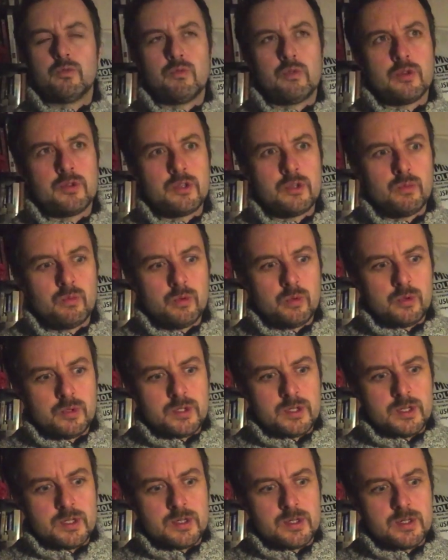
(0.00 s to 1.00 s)
Roger
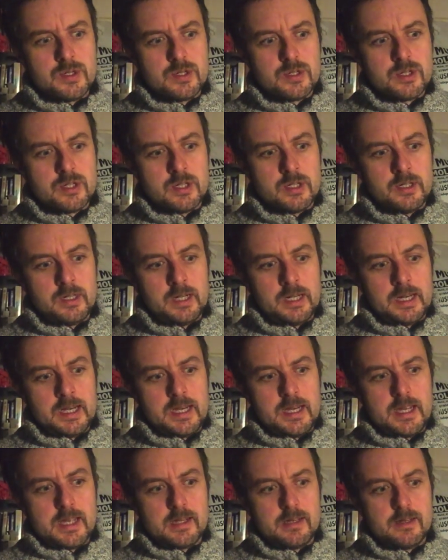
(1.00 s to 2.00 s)
Waters
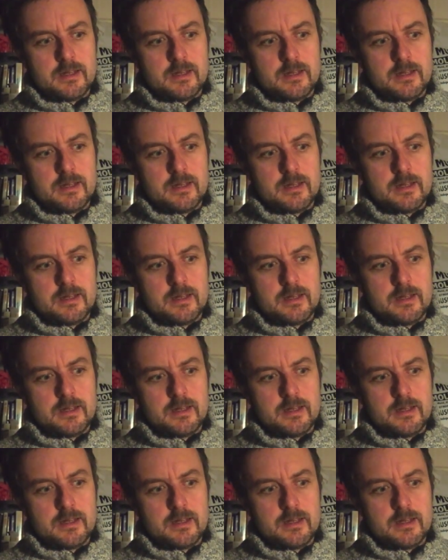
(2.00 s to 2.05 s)
certainly